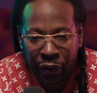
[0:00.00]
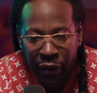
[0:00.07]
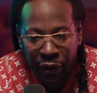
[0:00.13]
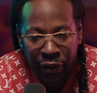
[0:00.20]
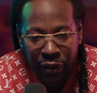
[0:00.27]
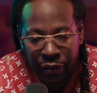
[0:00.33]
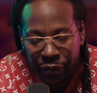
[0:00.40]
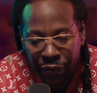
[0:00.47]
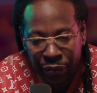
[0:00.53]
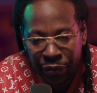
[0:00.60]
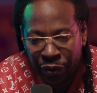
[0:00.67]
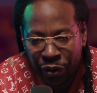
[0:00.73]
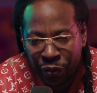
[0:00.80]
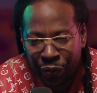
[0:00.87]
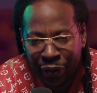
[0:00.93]
it, you
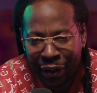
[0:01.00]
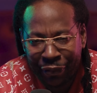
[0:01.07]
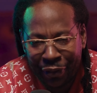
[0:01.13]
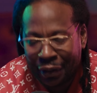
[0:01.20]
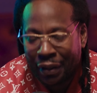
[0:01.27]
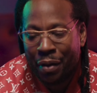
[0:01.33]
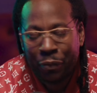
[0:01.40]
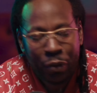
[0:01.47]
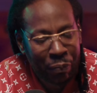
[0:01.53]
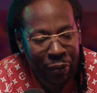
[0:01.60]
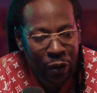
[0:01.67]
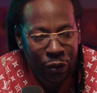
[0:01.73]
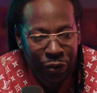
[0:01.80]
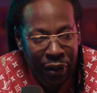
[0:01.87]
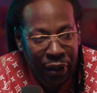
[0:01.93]
know, we have to come to
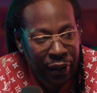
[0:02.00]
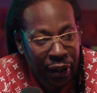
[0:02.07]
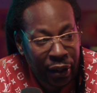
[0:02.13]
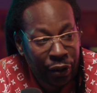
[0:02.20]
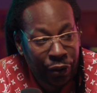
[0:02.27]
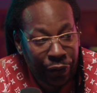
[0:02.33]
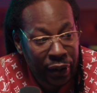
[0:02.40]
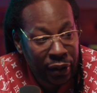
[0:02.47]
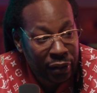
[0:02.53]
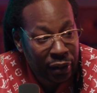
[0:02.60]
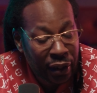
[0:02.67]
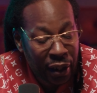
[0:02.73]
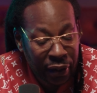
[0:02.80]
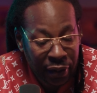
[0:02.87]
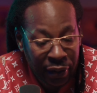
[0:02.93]
blows or anything crazy
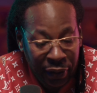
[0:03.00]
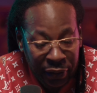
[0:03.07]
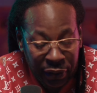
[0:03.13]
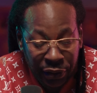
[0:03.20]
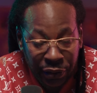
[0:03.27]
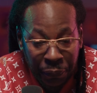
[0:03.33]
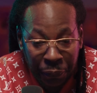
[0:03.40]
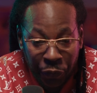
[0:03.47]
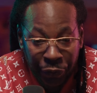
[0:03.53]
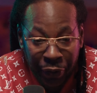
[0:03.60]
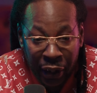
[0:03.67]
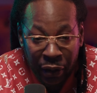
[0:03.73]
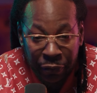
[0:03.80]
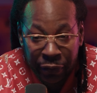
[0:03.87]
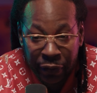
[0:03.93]
like that. It's just some
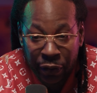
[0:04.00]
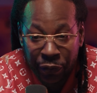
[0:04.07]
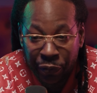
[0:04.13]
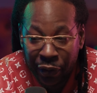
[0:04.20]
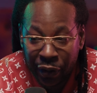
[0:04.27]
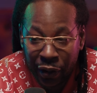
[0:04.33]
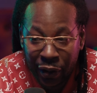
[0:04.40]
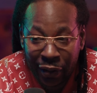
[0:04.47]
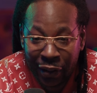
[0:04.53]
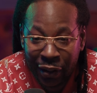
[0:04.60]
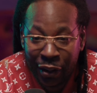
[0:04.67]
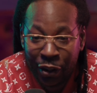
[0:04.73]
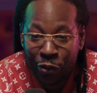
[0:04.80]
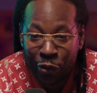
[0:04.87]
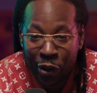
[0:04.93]
creative stuff where
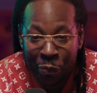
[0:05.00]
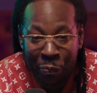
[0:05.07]
one